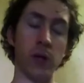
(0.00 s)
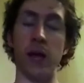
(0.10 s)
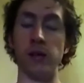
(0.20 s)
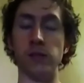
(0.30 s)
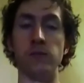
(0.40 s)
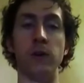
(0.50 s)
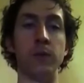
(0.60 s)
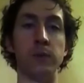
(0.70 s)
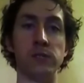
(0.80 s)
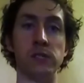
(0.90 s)
acid,
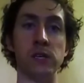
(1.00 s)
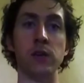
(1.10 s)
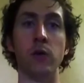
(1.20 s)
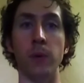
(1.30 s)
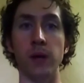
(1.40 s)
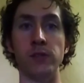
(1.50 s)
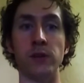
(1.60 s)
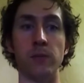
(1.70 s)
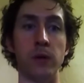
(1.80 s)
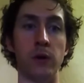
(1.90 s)
vitamin C, your
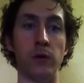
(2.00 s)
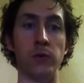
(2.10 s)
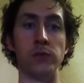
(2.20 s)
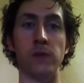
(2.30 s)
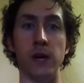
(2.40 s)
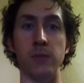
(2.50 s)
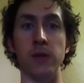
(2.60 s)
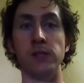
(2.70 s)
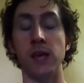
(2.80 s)
basic minerals, vitamins,